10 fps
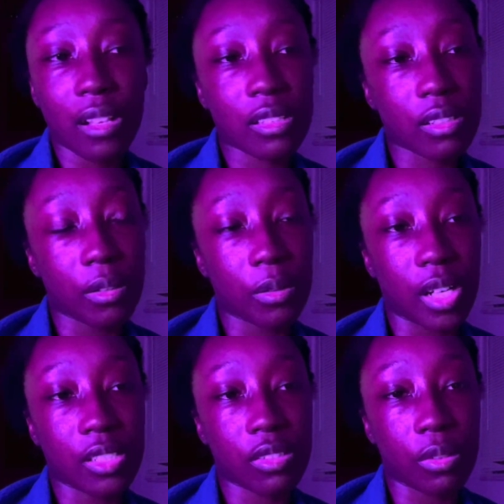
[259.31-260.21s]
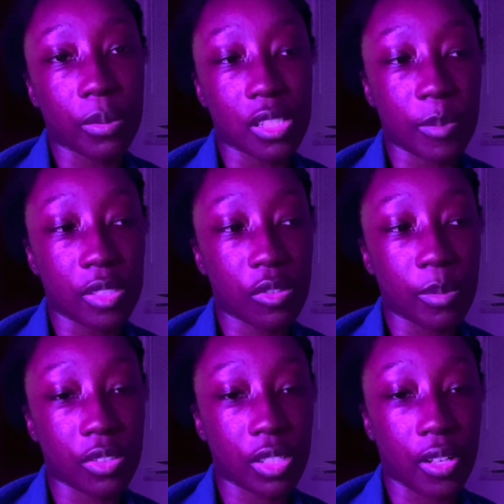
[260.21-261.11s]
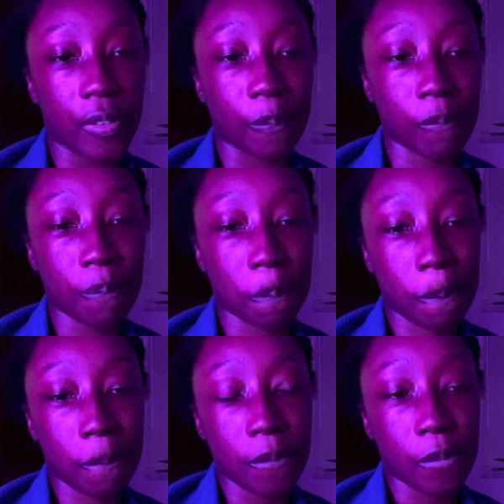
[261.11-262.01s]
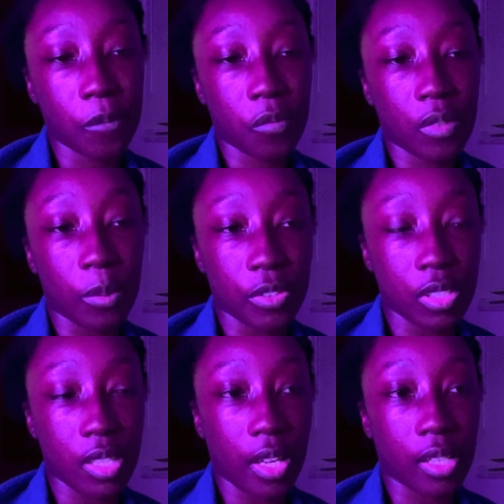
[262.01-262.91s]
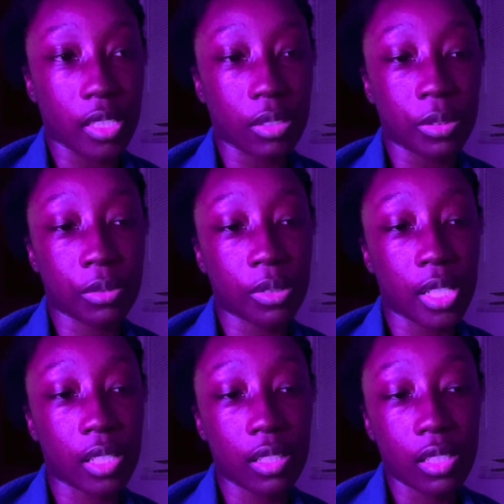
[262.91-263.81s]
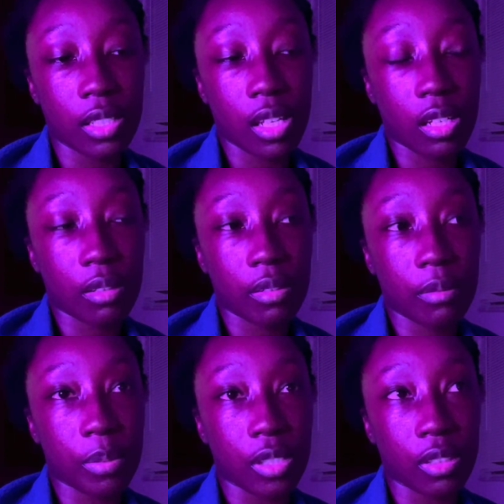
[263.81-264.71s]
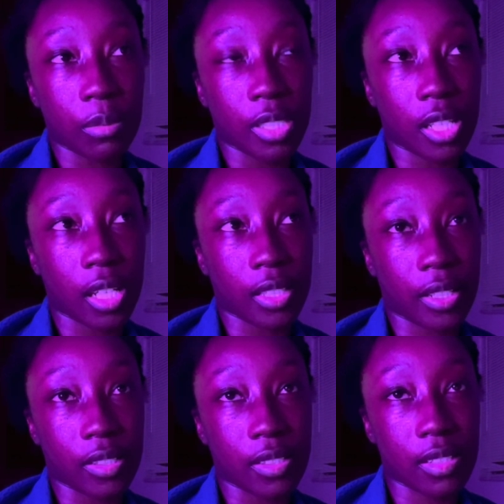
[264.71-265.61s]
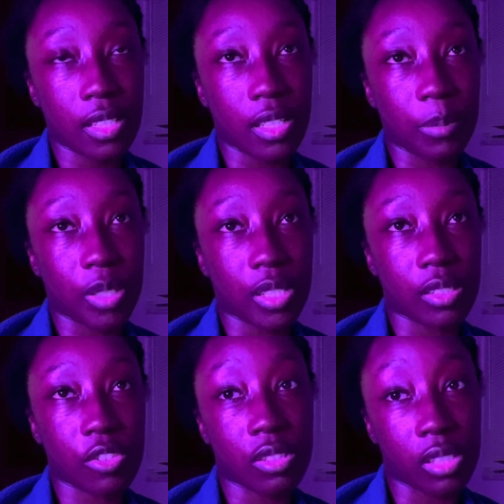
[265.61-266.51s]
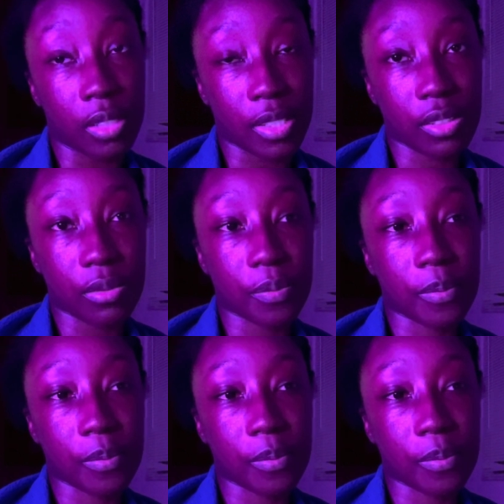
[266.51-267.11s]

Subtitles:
So I just don't want to spend too much time where she's at and going through that. But on the one hand, I could see it because she's leaving soon.